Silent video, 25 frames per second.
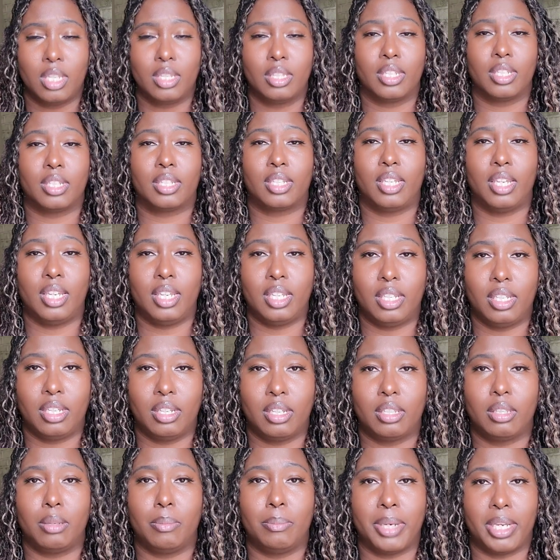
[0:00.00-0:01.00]
The
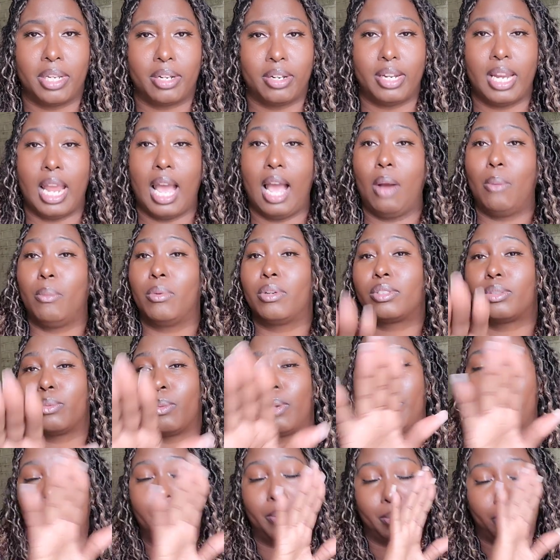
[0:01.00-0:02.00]
kinkier, the better. Now, I want to
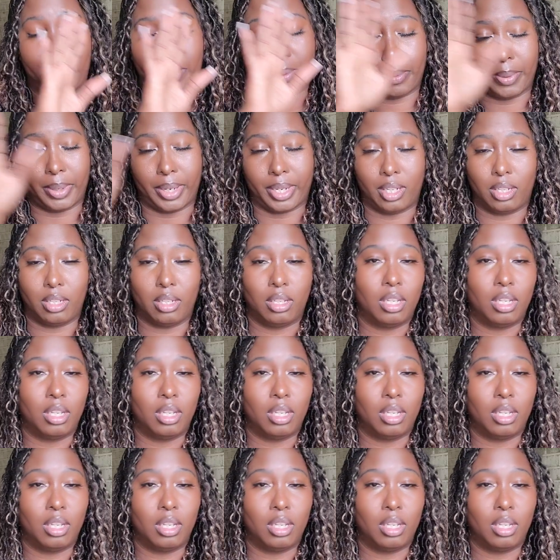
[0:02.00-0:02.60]
wait, wait, wait, wait.